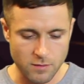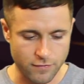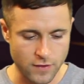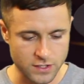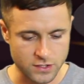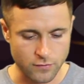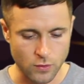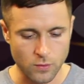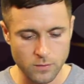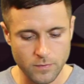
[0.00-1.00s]
But first of
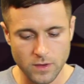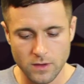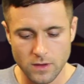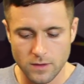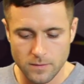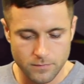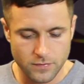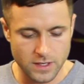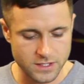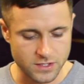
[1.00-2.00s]
all,
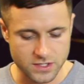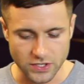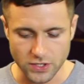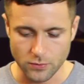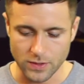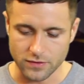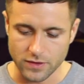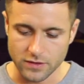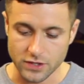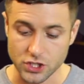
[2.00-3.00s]
let's continue
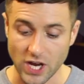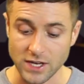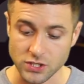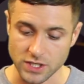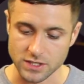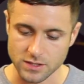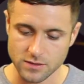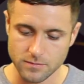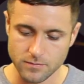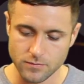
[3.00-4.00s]
with the changes